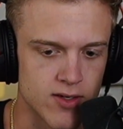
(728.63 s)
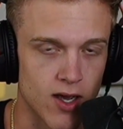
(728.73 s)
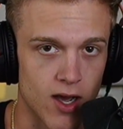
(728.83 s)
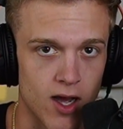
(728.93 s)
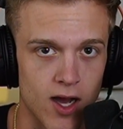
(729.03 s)

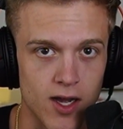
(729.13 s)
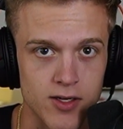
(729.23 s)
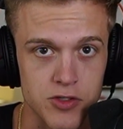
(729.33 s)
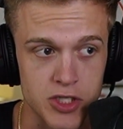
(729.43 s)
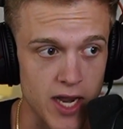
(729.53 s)
Uh,
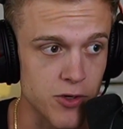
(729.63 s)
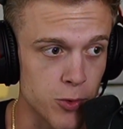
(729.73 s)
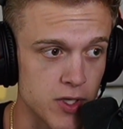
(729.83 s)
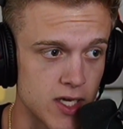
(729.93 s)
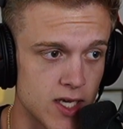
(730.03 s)

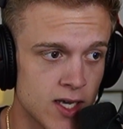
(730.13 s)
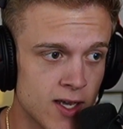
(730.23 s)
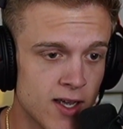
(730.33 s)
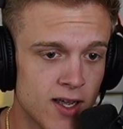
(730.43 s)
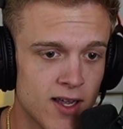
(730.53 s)
genuinely,
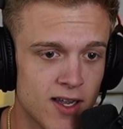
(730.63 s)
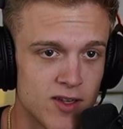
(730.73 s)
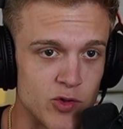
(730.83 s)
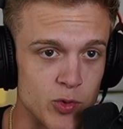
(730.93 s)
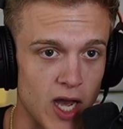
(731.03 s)

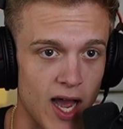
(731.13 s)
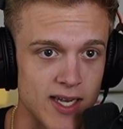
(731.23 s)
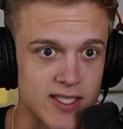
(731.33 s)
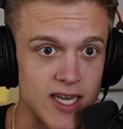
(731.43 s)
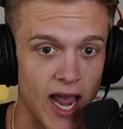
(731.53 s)
you
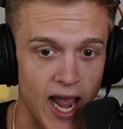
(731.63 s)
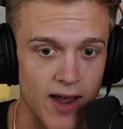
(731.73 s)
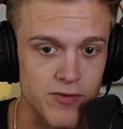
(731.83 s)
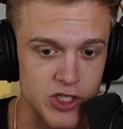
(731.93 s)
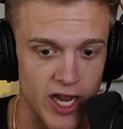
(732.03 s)
guys
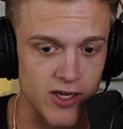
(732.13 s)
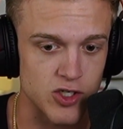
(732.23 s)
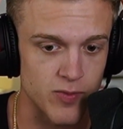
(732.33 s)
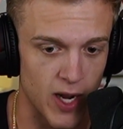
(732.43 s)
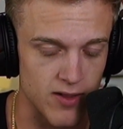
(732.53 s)
have
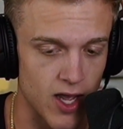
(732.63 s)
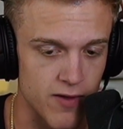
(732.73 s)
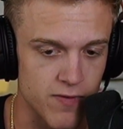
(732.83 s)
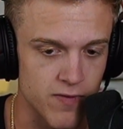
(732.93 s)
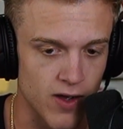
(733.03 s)
changed my life.